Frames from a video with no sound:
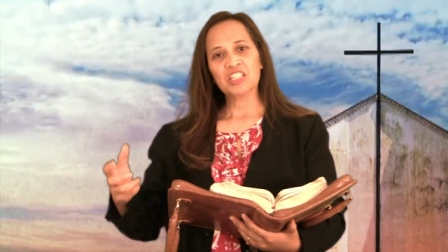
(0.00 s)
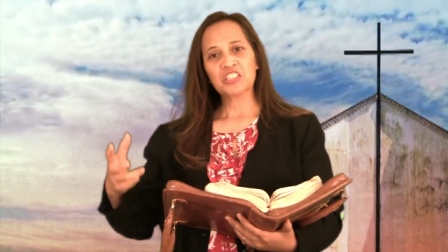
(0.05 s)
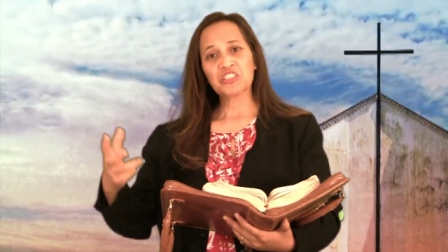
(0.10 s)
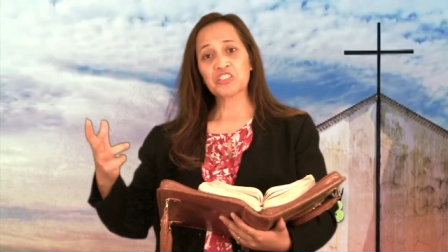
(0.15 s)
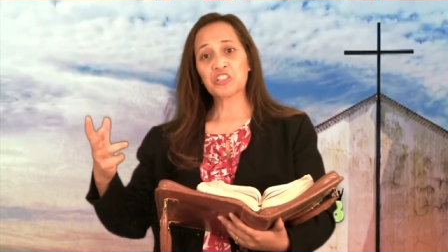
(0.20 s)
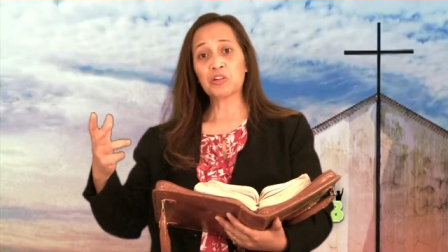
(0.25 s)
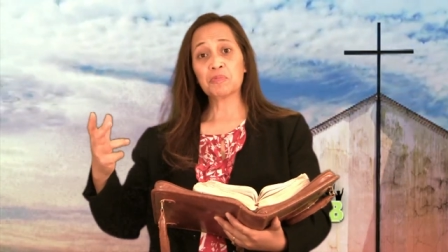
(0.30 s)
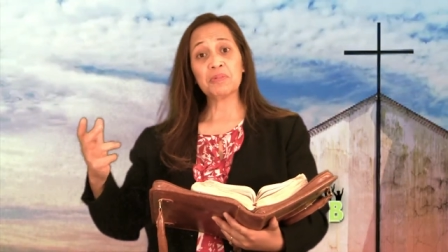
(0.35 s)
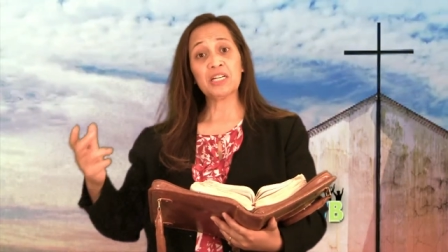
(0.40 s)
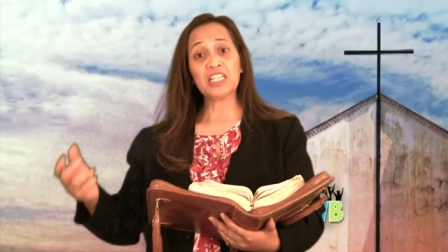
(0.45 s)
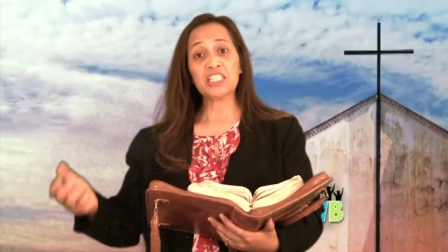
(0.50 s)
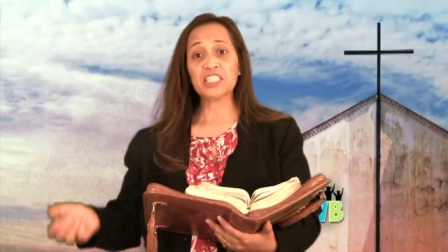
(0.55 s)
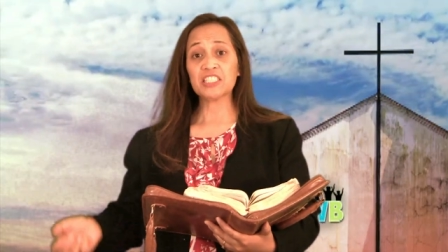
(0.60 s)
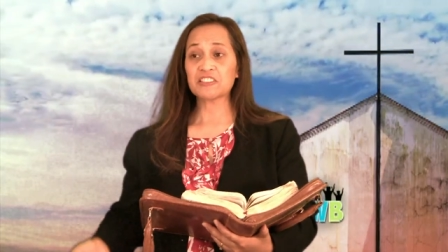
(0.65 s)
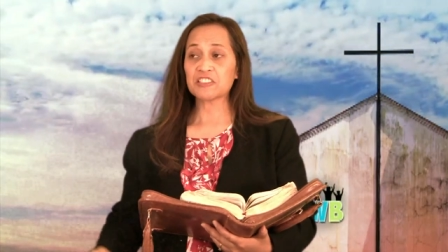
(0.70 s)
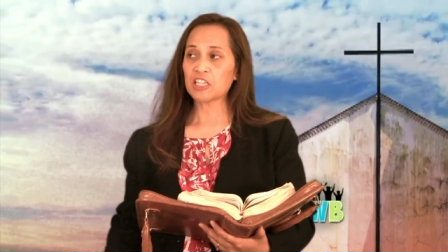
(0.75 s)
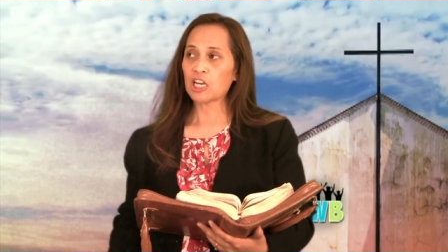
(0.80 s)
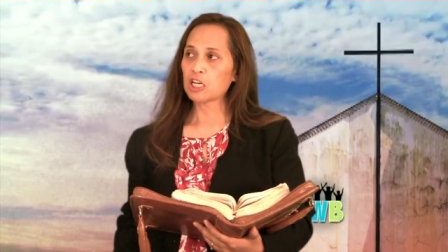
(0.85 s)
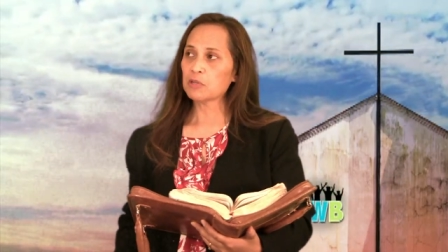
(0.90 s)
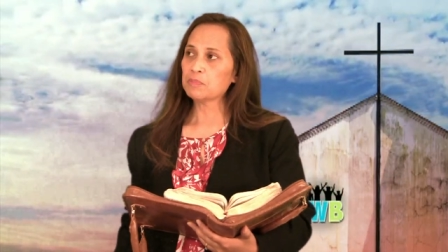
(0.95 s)
So many
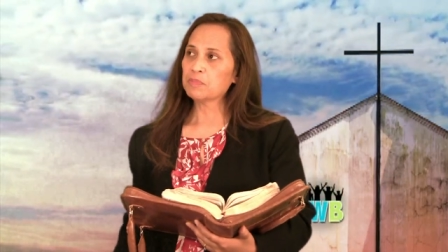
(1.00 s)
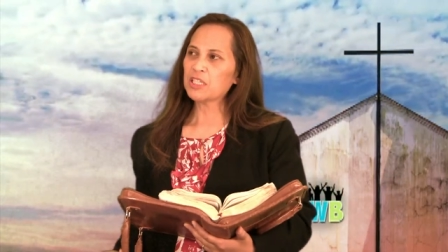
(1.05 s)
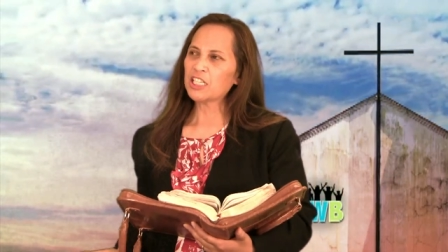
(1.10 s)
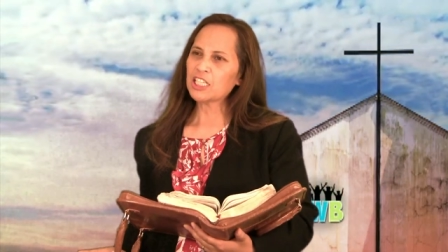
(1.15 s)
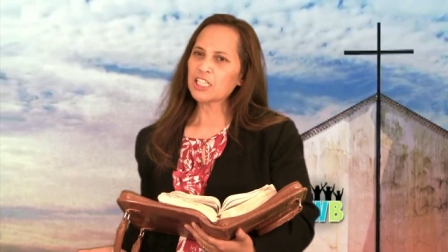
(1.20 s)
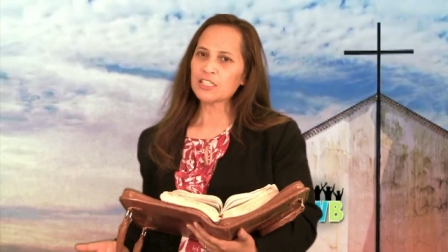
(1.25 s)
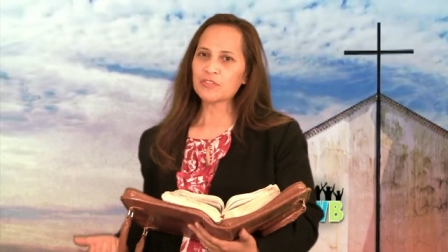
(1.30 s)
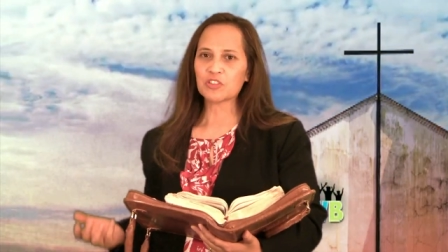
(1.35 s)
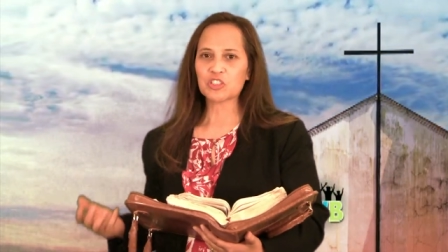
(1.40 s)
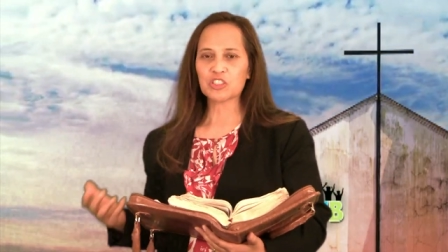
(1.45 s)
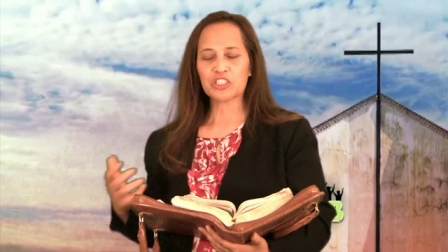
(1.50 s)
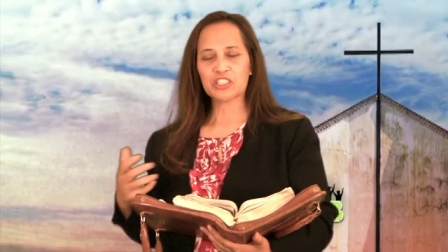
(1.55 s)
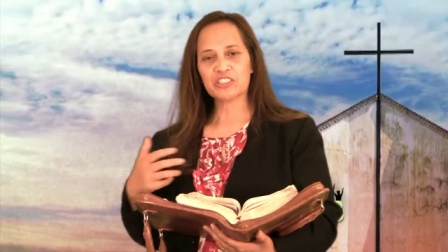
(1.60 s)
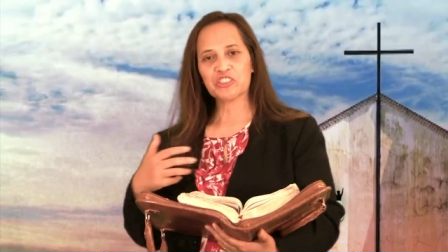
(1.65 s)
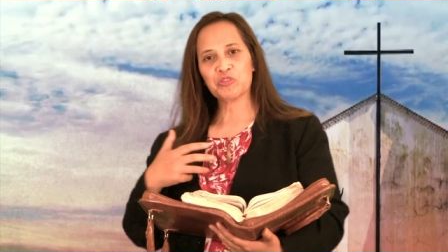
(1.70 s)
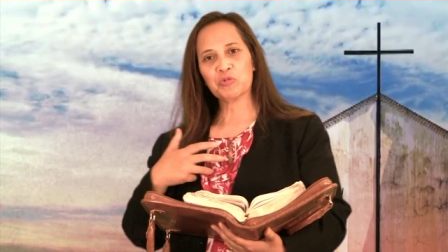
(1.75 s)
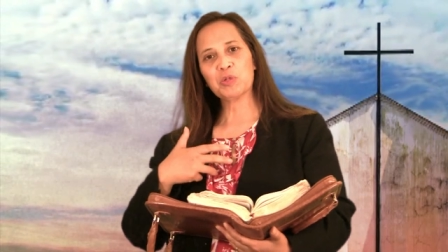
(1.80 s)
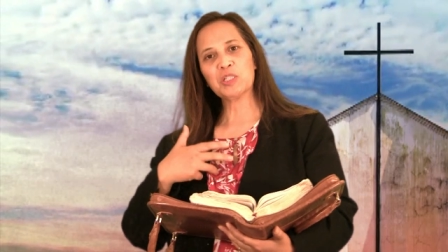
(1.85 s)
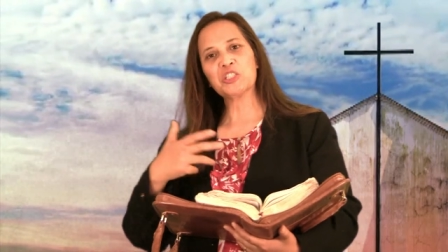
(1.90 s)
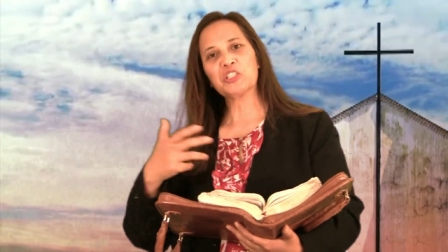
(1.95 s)
a time believers,
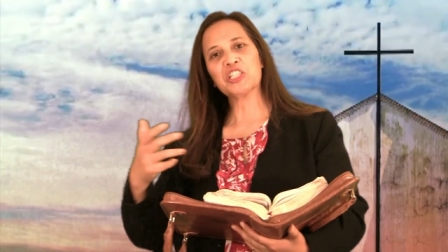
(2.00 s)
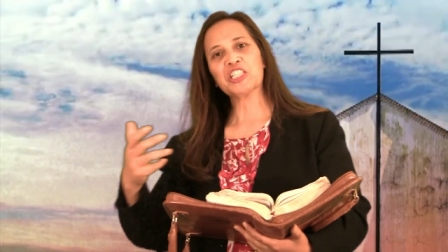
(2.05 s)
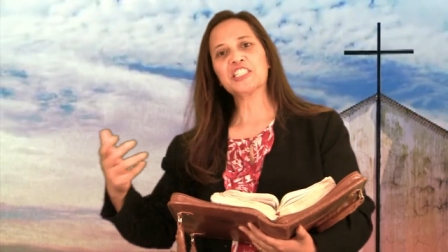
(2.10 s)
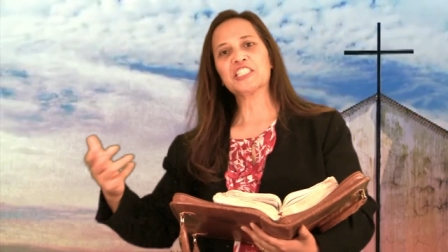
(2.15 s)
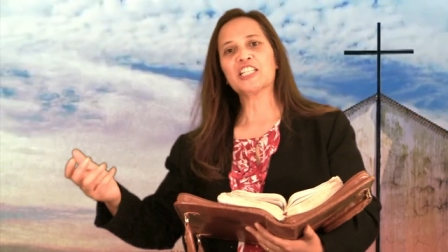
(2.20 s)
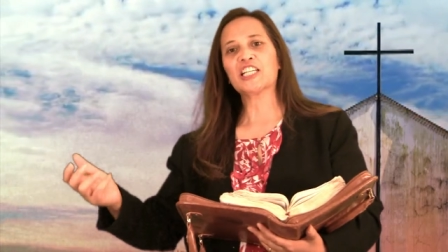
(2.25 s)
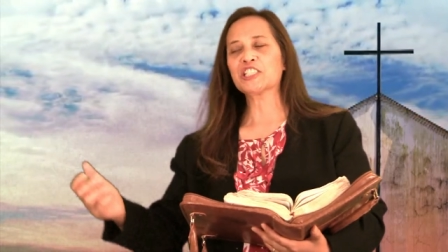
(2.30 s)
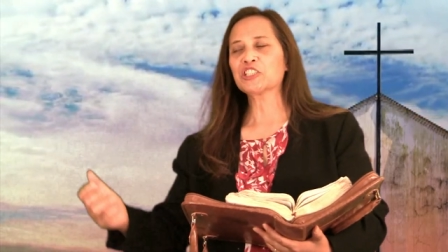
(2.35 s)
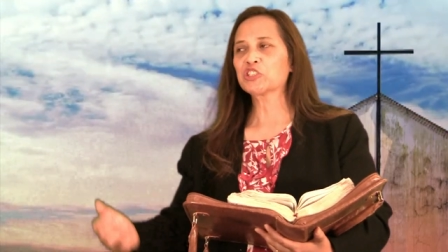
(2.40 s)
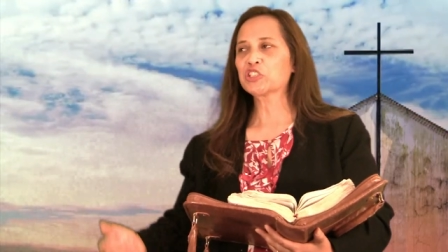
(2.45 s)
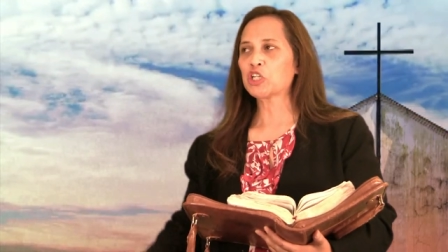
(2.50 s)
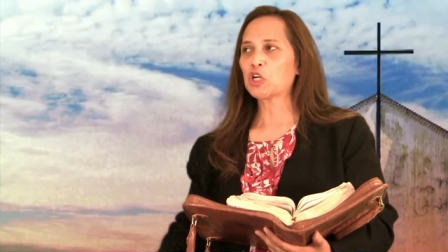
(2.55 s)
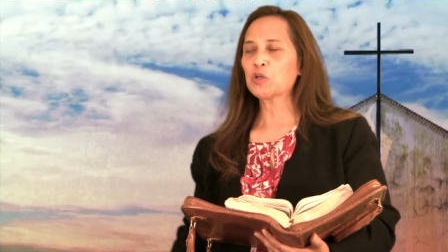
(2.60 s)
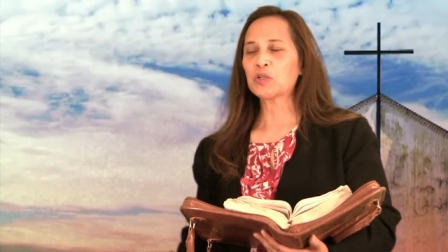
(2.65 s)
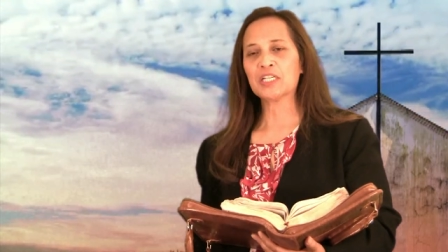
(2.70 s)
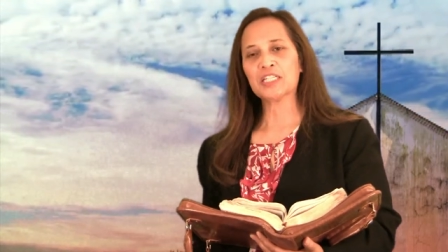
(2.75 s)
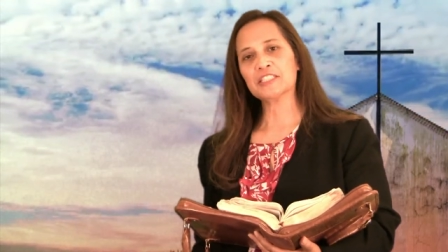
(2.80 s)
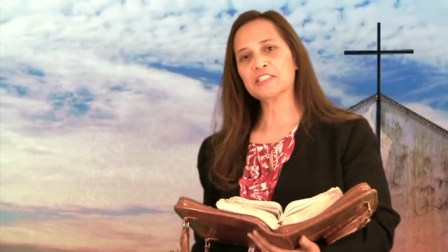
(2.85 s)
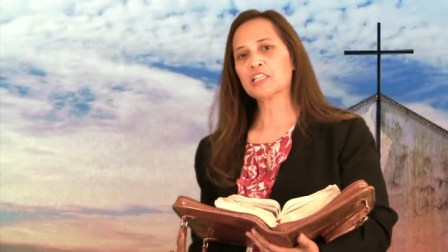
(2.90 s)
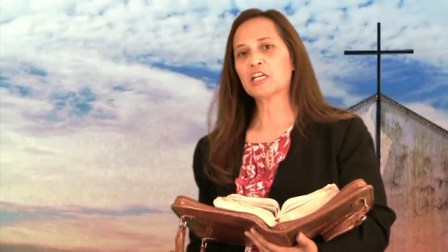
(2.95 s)
we're just like
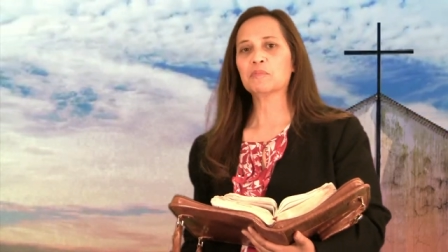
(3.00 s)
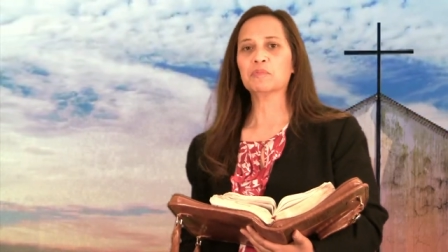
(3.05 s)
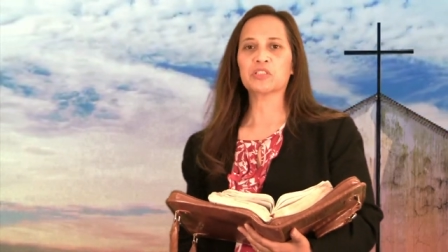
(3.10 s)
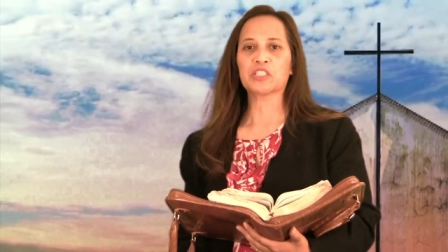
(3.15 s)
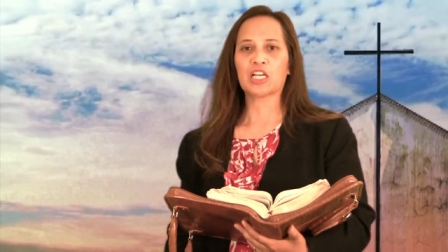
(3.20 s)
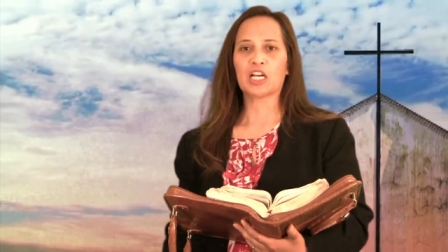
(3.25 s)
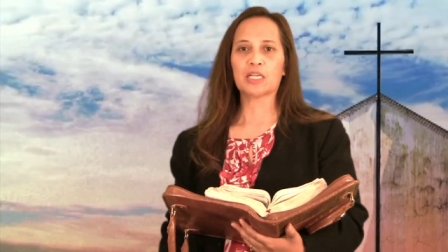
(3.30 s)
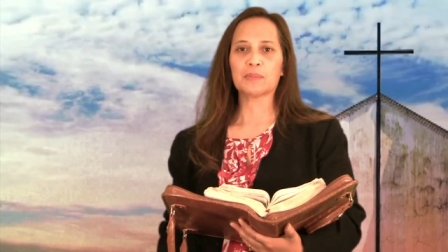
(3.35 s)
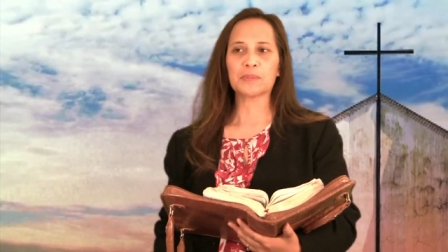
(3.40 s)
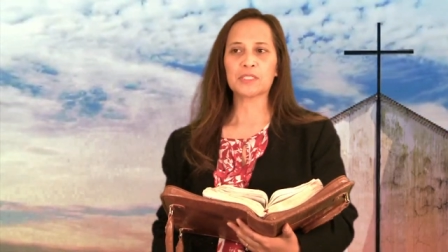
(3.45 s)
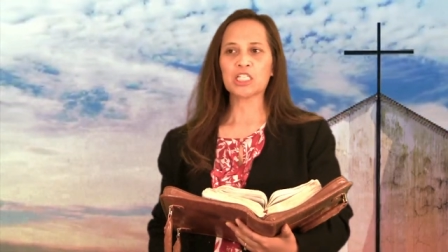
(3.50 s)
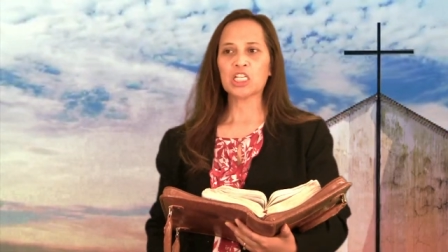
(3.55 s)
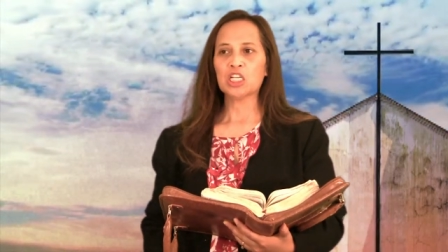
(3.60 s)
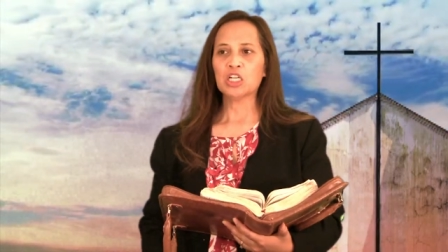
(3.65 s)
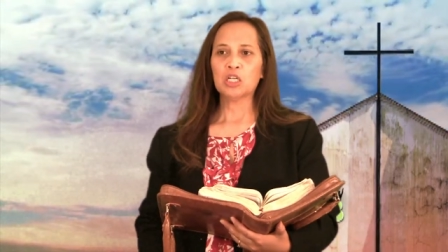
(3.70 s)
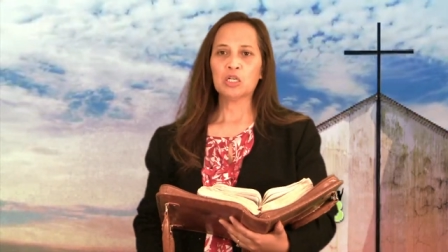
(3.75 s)
Jonah sometimes.